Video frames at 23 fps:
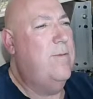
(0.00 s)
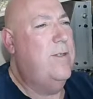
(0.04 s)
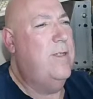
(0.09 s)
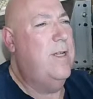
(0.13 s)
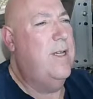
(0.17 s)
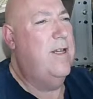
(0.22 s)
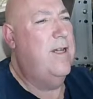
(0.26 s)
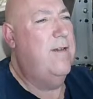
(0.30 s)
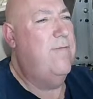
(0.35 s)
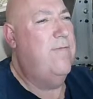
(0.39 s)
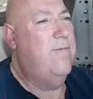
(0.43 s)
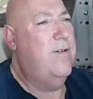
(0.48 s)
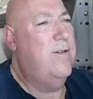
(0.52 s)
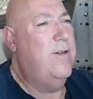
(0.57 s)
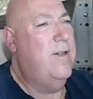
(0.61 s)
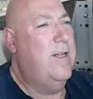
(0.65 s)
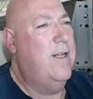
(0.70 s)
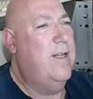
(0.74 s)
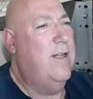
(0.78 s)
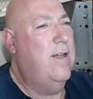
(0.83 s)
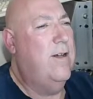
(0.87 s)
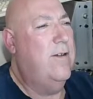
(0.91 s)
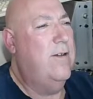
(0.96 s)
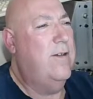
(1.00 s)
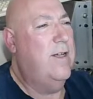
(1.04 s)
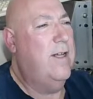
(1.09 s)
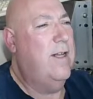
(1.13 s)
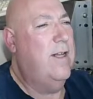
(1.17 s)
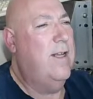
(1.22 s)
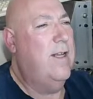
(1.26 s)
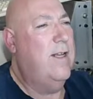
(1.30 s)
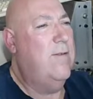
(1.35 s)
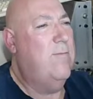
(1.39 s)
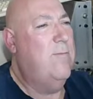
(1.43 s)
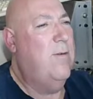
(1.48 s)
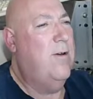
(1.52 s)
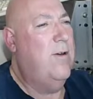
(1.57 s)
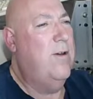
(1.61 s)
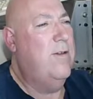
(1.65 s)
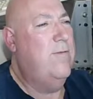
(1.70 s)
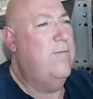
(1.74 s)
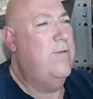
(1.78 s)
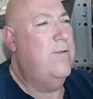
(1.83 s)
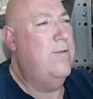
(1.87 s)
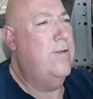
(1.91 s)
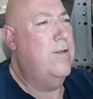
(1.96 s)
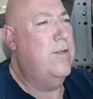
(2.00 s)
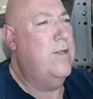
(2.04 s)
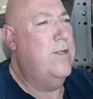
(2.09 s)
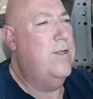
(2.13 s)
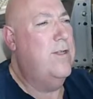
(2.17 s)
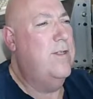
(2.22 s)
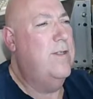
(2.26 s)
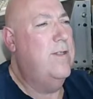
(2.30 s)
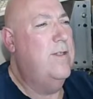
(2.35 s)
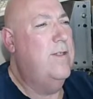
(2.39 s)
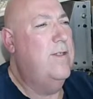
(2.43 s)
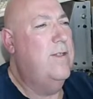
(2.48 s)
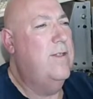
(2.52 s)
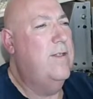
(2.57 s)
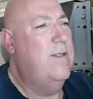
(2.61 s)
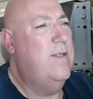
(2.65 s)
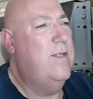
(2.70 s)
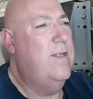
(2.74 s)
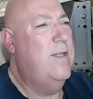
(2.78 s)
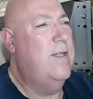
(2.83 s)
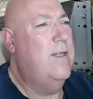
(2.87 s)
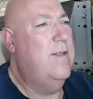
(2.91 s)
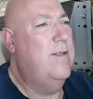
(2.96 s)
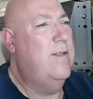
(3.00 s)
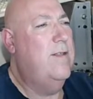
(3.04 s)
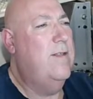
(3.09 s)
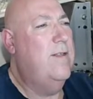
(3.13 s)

yeah, for on click my function, yeah,